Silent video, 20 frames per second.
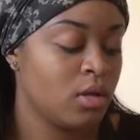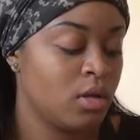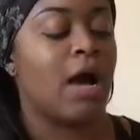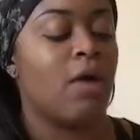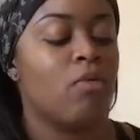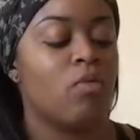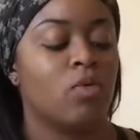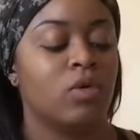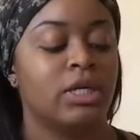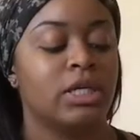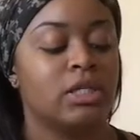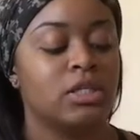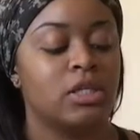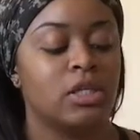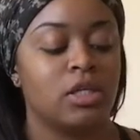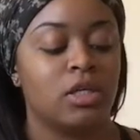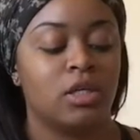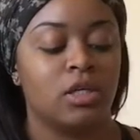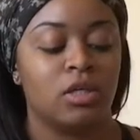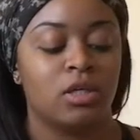I want
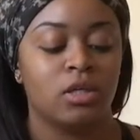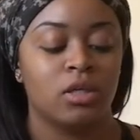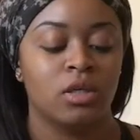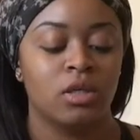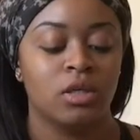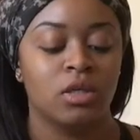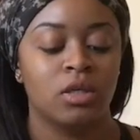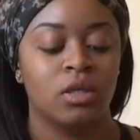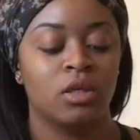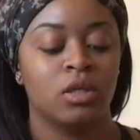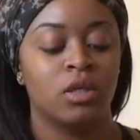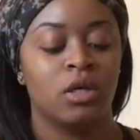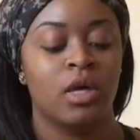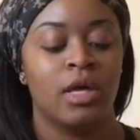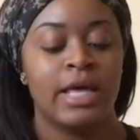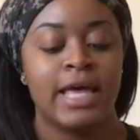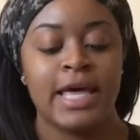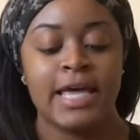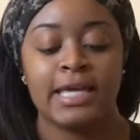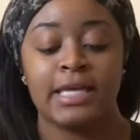to
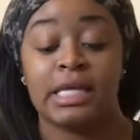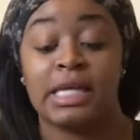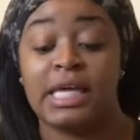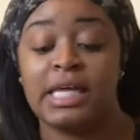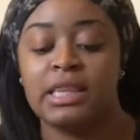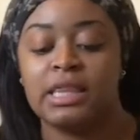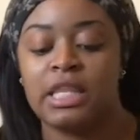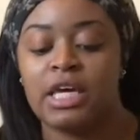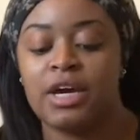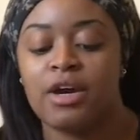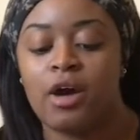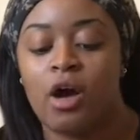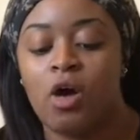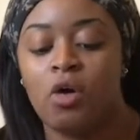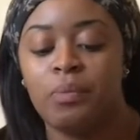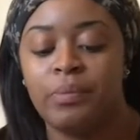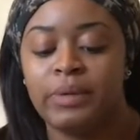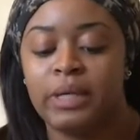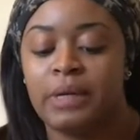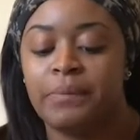get there,
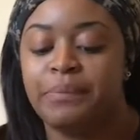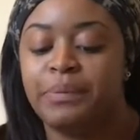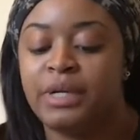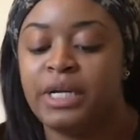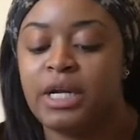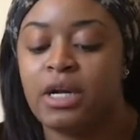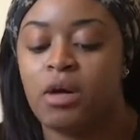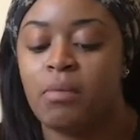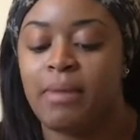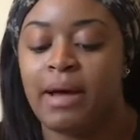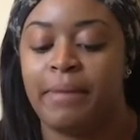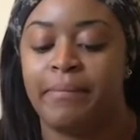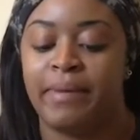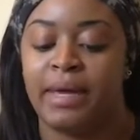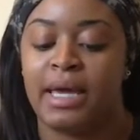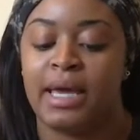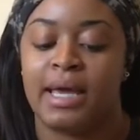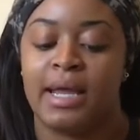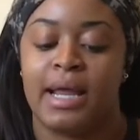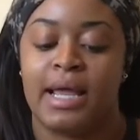open and put it on my
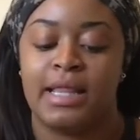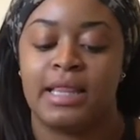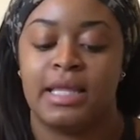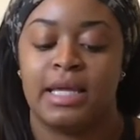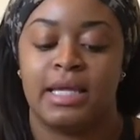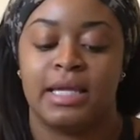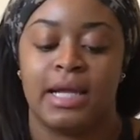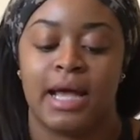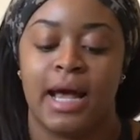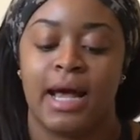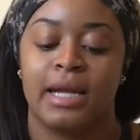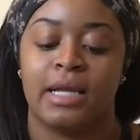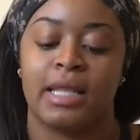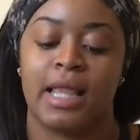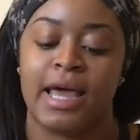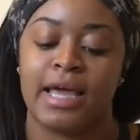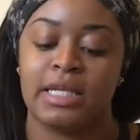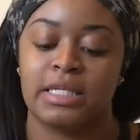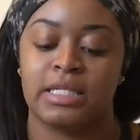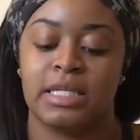bed, and then kind of
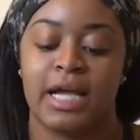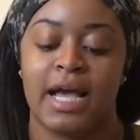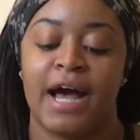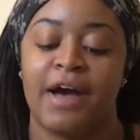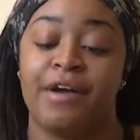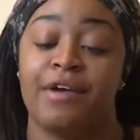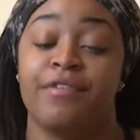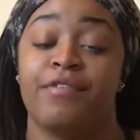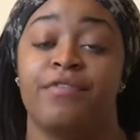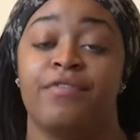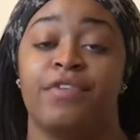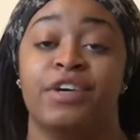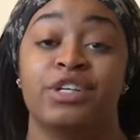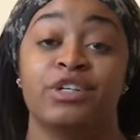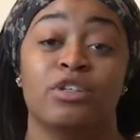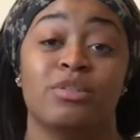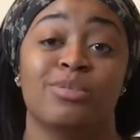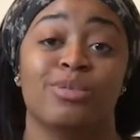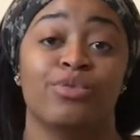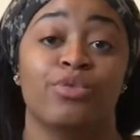like see how it
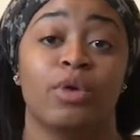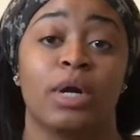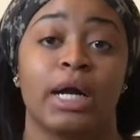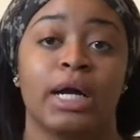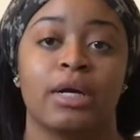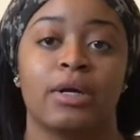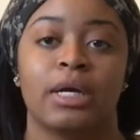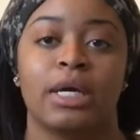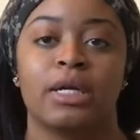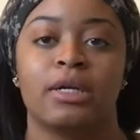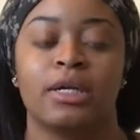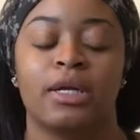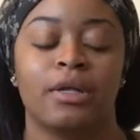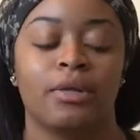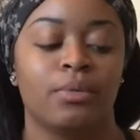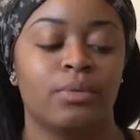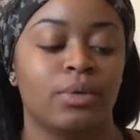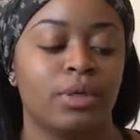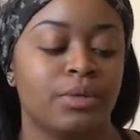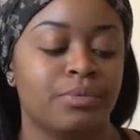feels before I go get
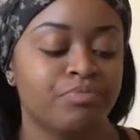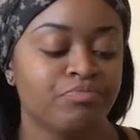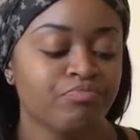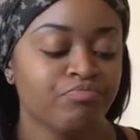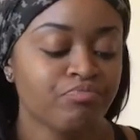another one.